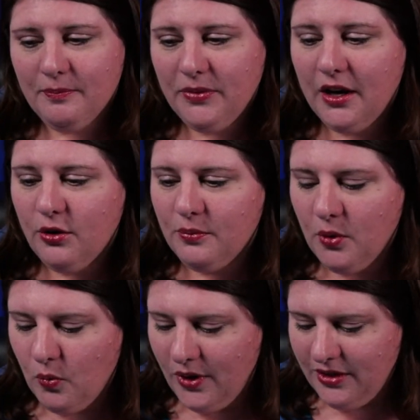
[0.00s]
Now,
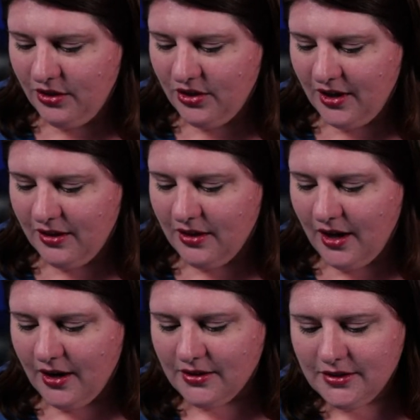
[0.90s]
one thing that